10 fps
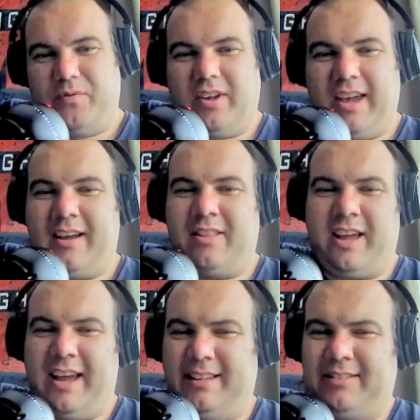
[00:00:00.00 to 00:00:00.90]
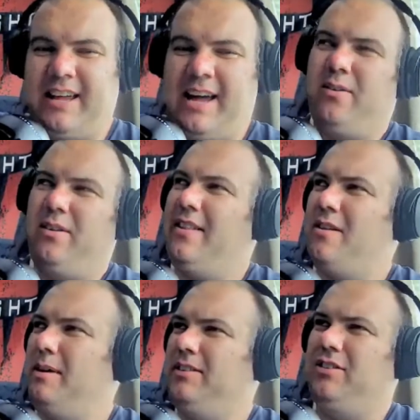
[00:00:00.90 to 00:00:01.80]
Kick the kids out. Let the
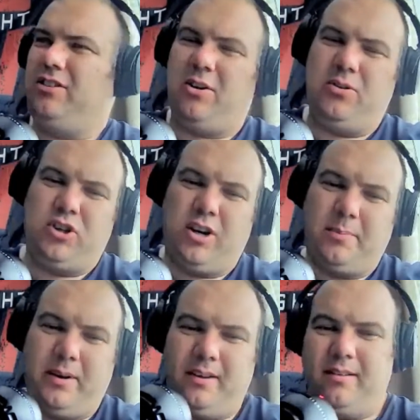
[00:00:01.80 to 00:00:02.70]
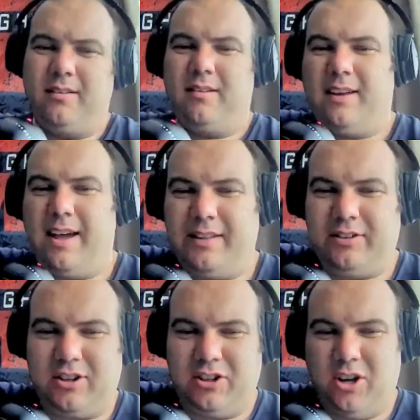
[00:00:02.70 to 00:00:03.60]
missus go shopping. Get this
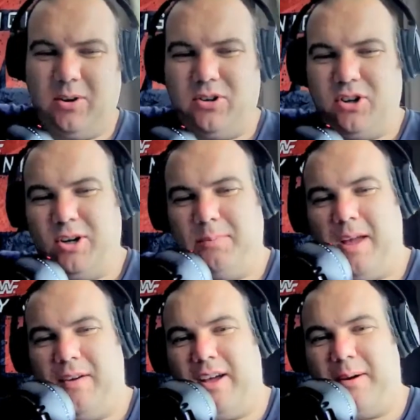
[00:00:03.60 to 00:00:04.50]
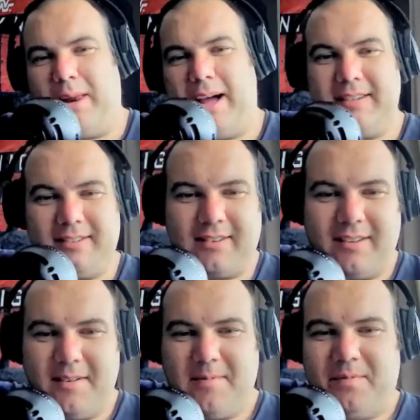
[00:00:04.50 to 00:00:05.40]
on YouTube. Give it a blast.
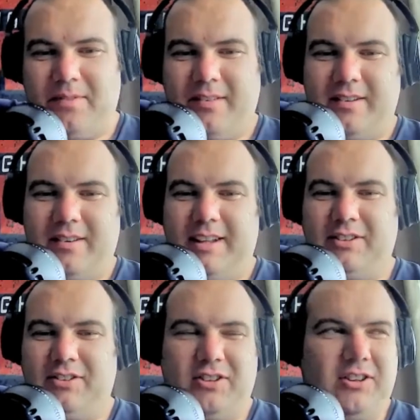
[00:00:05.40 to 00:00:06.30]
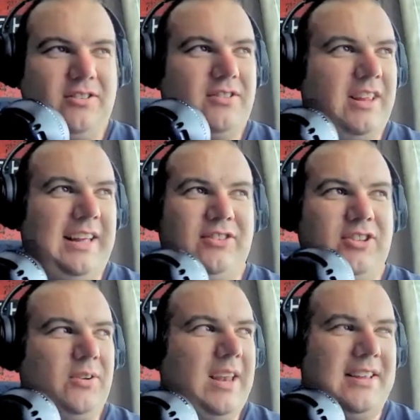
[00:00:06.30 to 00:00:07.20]
Listen to these
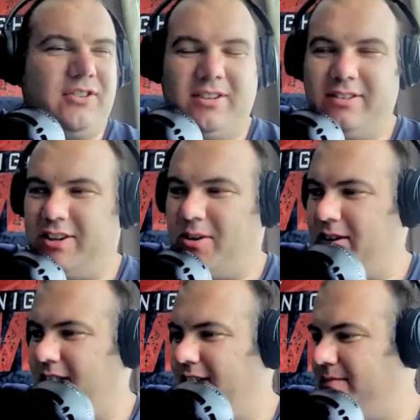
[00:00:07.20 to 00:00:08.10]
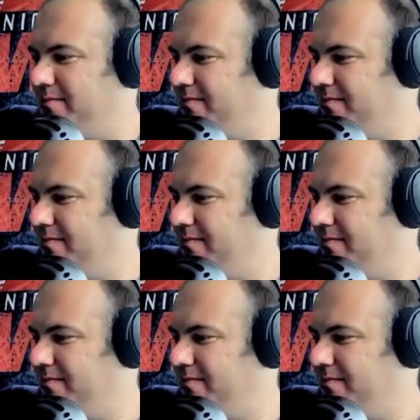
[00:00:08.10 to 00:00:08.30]
two legends going at it and